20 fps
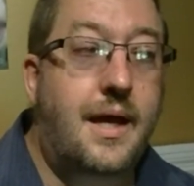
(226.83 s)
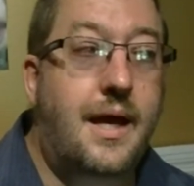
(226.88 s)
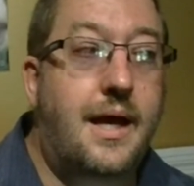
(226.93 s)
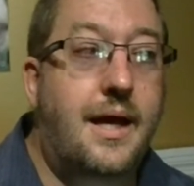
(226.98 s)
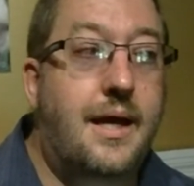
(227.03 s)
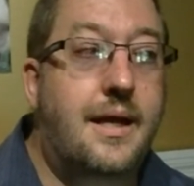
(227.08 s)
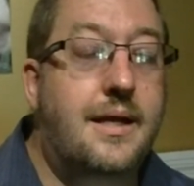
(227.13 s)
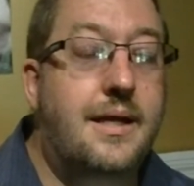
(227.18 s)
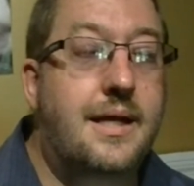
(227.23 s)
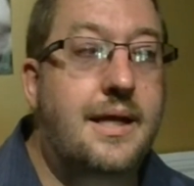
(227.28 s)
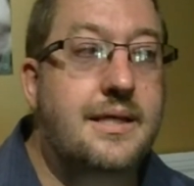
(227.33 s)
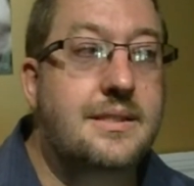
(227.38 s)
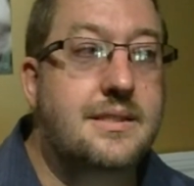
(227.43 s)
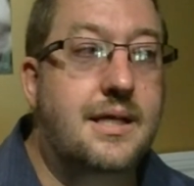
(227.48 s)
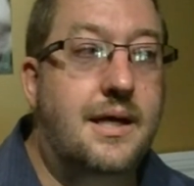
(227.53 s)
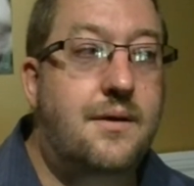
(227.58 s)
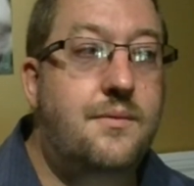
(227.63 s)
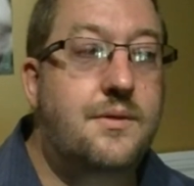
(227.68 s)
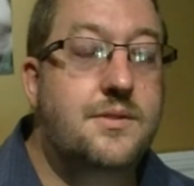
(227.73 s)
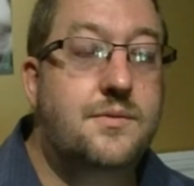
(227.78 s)
And as
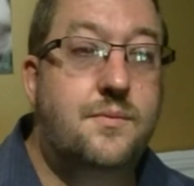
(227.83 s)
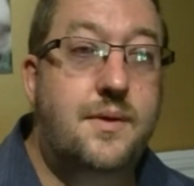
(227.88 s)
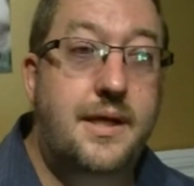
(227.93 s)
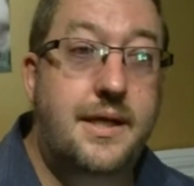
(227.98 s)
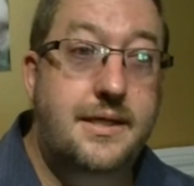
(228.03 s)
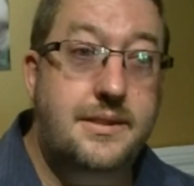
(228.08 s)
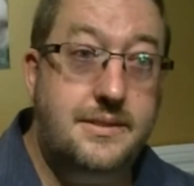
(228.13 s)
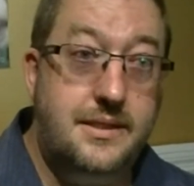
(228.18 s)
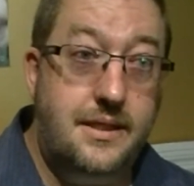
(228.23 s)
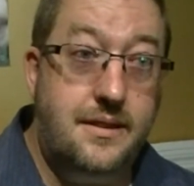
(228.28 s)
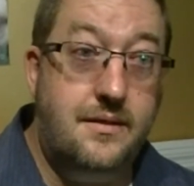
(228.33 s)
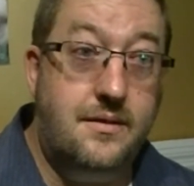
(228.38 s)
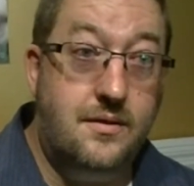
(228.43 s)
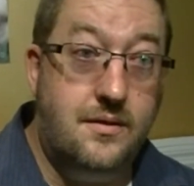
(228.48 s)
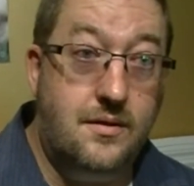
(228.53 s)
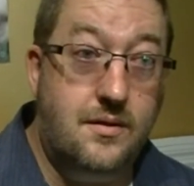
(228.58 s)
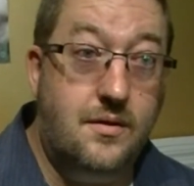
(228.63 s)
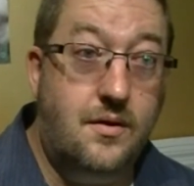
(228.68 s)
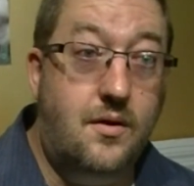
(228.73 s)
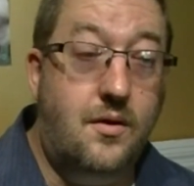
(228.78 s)
I was raised in
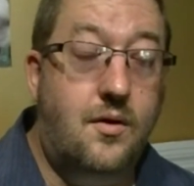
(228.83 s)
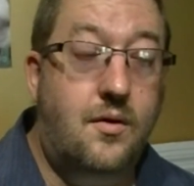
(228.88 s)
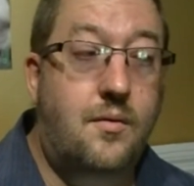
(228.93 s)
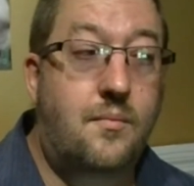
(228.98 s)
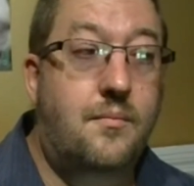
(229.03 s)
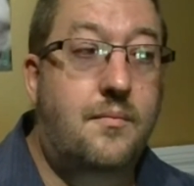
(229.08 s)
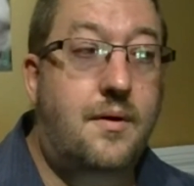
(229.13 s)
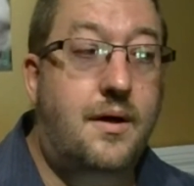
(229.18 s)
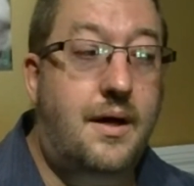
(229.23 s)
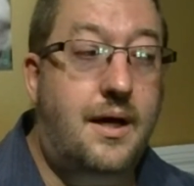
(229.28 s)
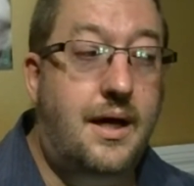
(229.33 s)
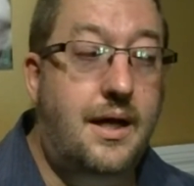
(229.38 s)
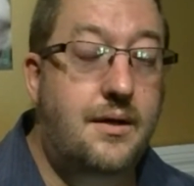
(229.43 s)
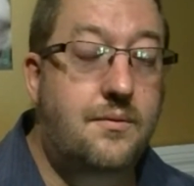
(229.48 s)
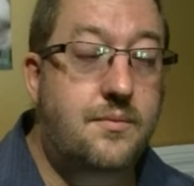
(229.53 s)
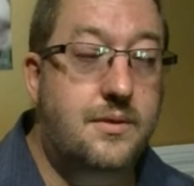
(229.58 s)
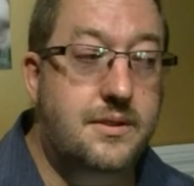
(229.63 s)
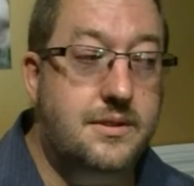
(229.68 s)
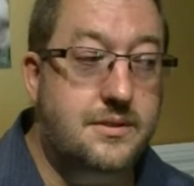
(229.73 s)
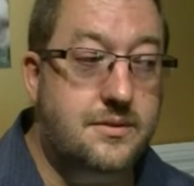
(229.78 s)
her home, I
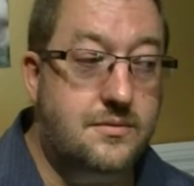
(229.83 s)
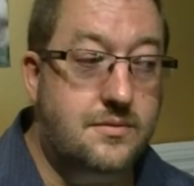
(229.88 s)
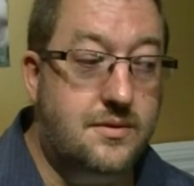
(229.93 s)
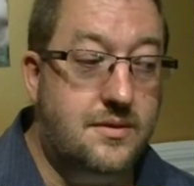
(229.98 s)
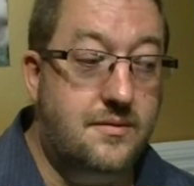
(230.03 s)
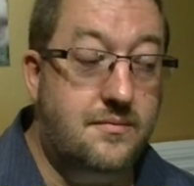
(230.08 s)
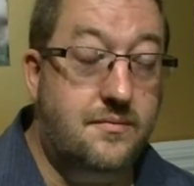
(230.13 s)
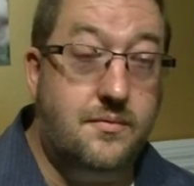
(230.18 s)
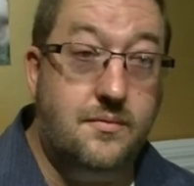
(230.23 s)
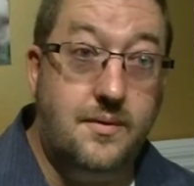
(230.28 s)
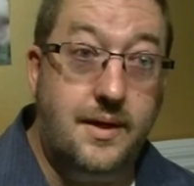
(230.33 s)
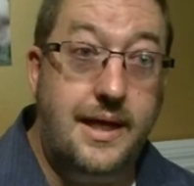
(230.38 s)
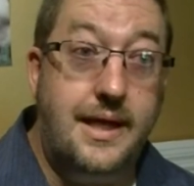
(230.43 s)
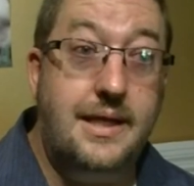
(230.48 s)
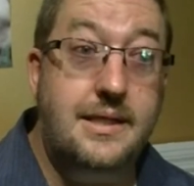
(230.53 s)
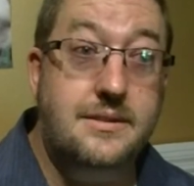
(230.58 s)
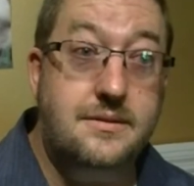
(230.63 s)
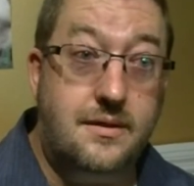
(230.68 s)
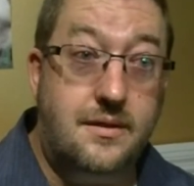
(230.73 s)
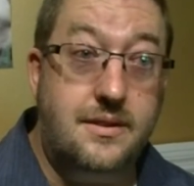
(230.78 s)
was sort of
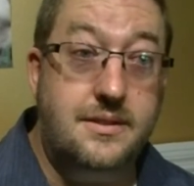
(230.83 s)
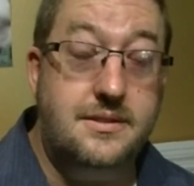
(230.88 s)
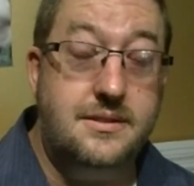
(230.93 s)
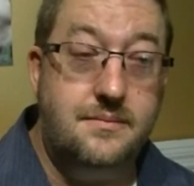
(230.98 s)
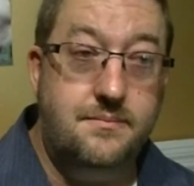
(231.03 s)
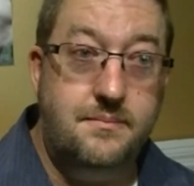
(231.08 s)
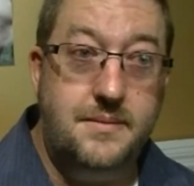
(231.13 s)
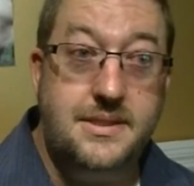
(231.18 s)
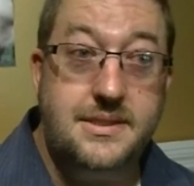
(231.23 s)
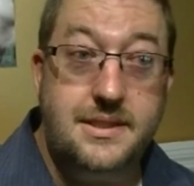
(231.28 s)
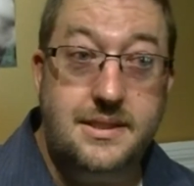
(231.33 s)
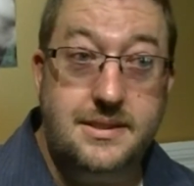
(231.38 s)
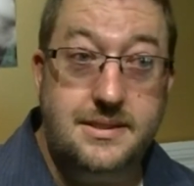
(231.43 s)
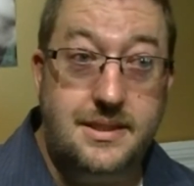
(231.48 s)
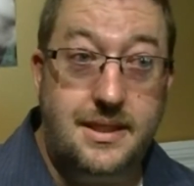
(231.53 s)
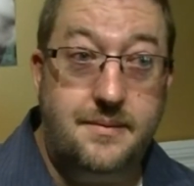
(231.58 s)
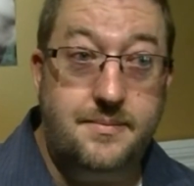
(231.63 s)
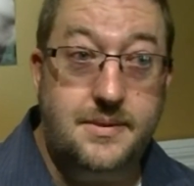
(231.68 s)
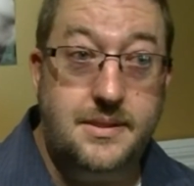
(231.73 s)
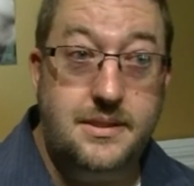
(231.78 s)
raised on some
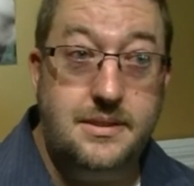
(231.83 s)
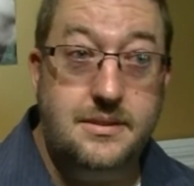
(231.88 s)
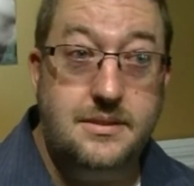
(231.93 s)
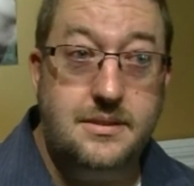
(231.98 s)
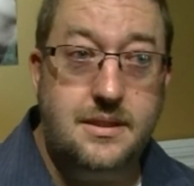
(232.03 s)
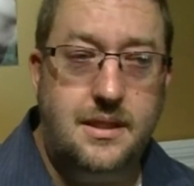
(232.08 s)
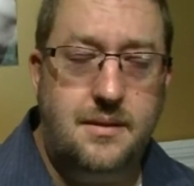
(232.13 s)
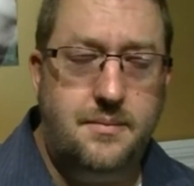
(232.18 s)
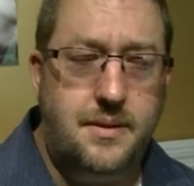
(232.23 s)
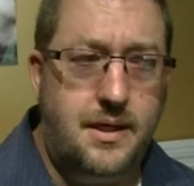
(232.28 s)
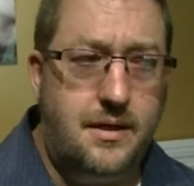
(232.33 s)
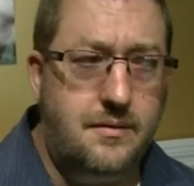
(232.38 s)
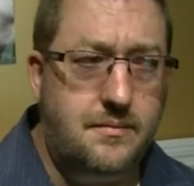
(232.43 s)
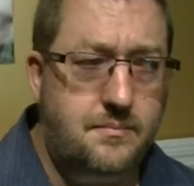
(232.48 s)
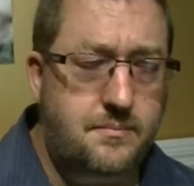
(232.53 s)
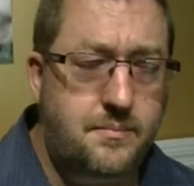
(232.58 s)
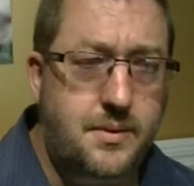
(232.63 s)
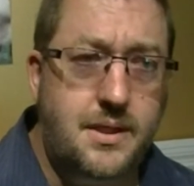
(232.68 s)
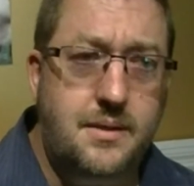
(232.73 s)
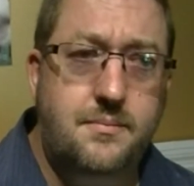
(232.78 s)
misconceptions about
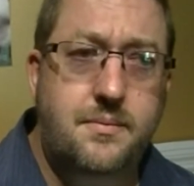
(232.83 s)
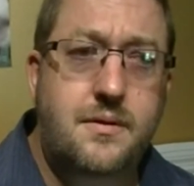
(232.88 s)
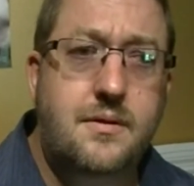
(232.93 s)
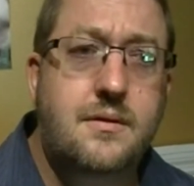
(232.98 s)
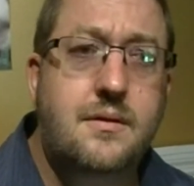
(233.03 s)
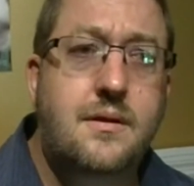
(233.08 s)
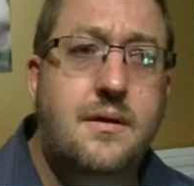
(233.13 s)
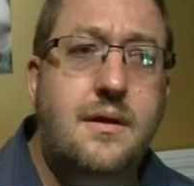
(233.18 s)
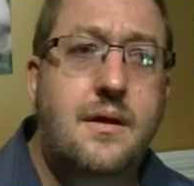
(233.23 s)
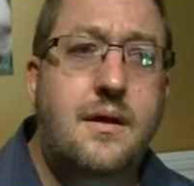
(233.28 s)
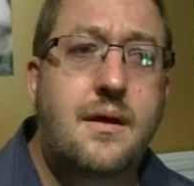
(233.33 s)
people